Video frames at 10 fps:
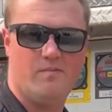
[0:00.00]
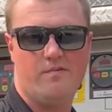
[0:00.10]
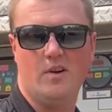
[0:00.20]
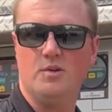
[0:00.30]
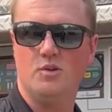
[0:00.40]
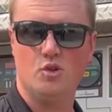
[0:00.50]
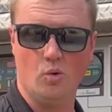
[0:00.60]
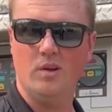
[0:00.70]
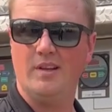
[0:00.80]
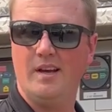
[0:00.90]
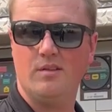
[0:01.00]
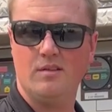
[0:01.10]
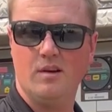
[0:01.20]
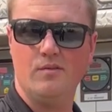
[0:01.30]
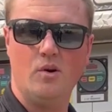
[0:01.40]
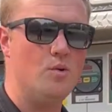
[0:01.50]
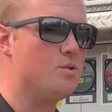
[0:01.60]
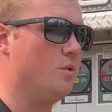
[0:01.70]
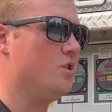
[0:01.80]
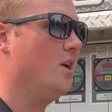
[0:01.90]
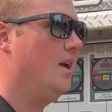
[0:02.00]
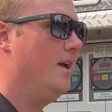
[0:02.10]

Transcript: fairly short length of hose, which